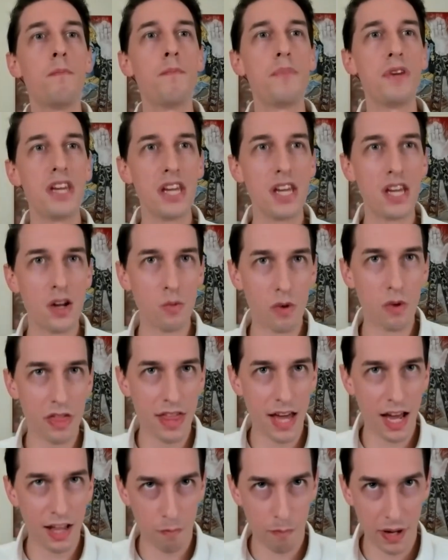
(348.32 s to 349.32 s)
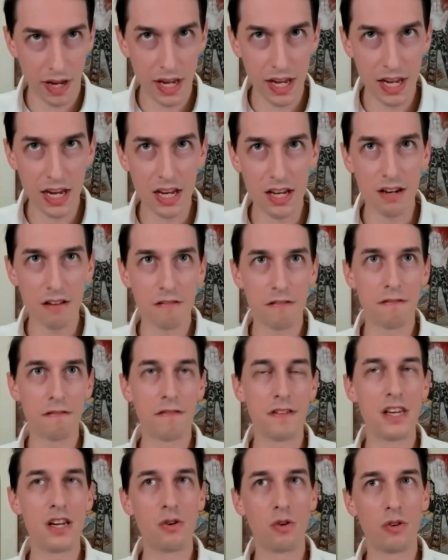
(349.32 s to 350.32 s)
be with that pain,
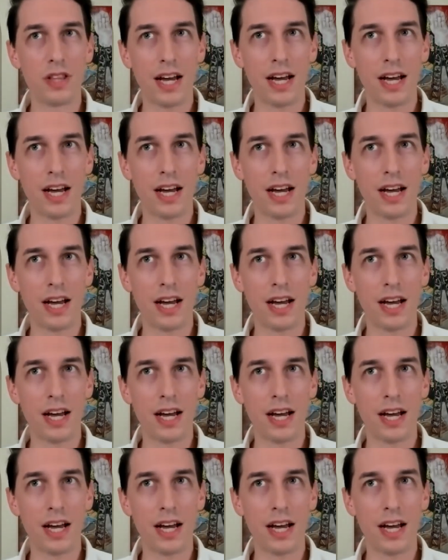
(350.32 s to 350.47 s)
feel